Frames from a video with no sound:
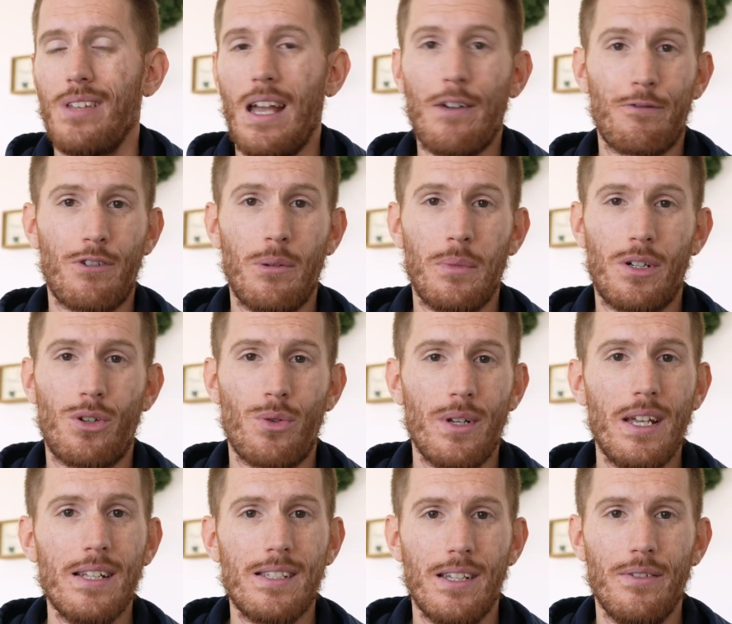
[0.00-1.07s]
And from a
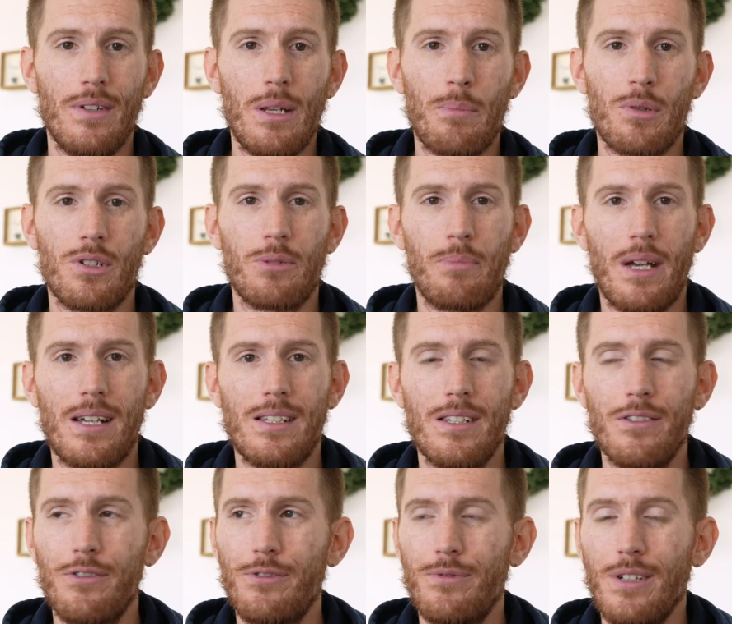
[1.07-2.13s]
creativity
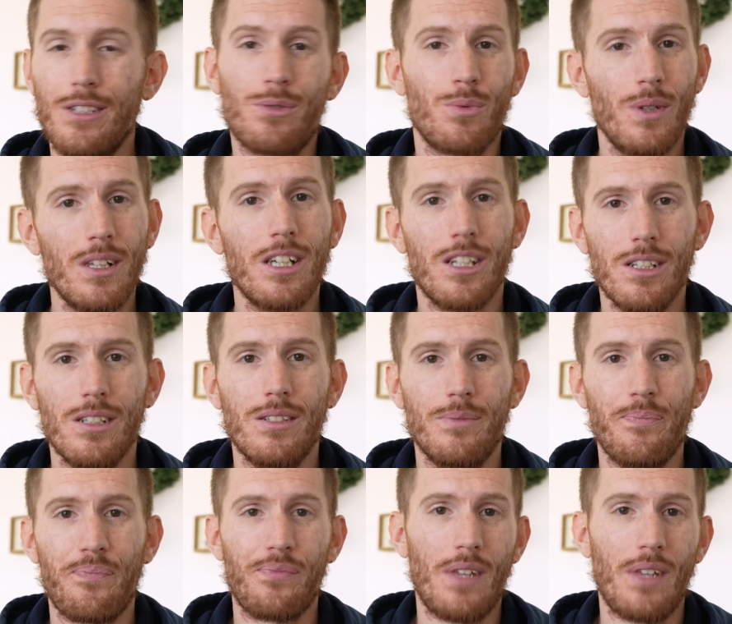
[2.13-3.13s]
perspective, it's really good.